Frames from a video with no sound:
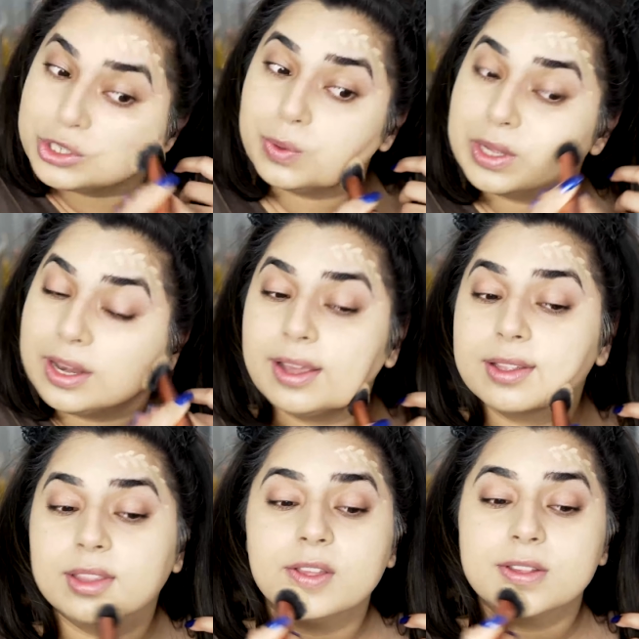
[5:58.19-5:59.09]
do it like
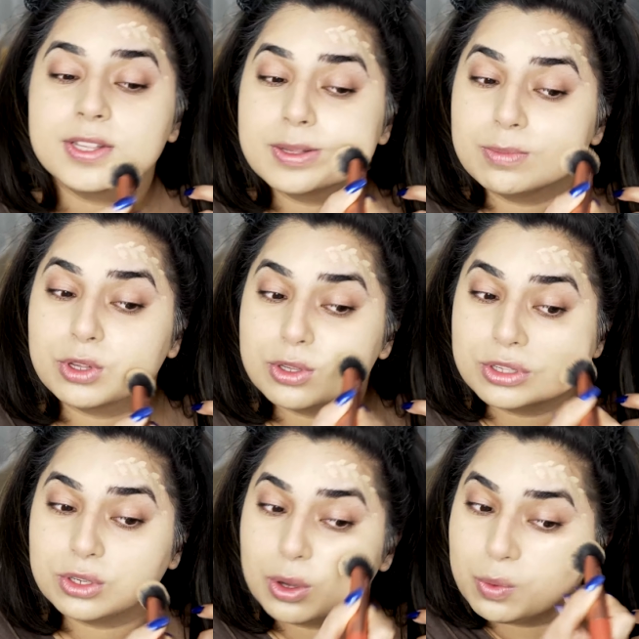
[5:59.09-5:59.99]
this because
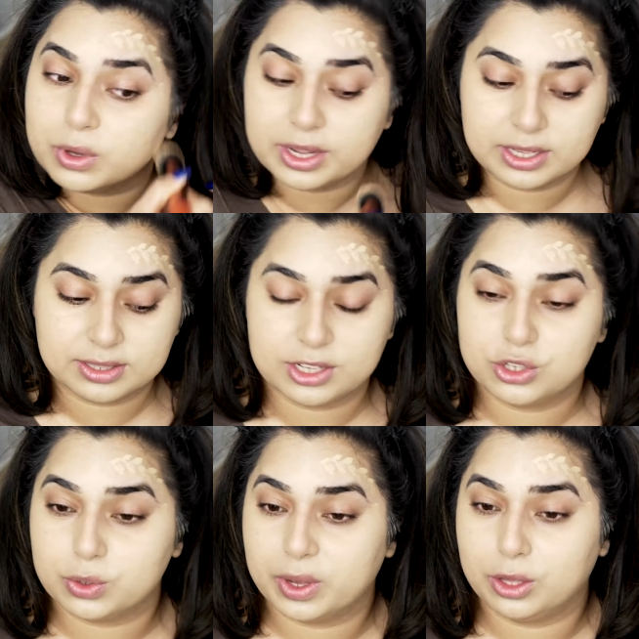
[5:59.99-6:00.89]
you don't want to
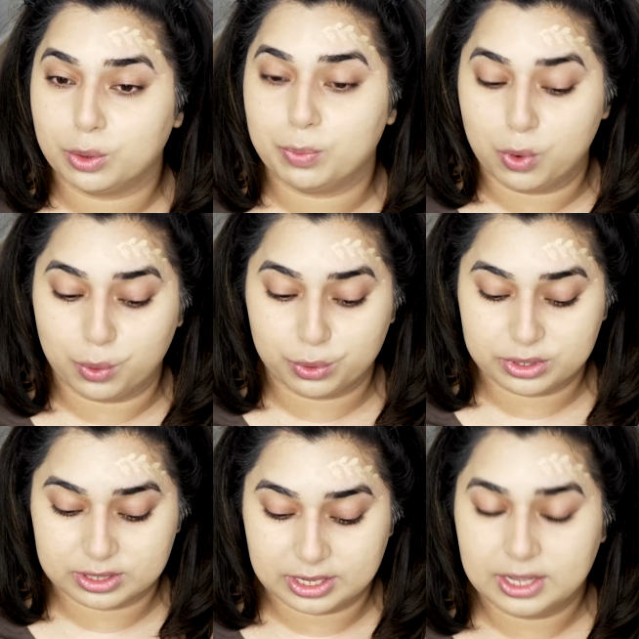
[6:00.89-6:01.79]
accentuate your pores.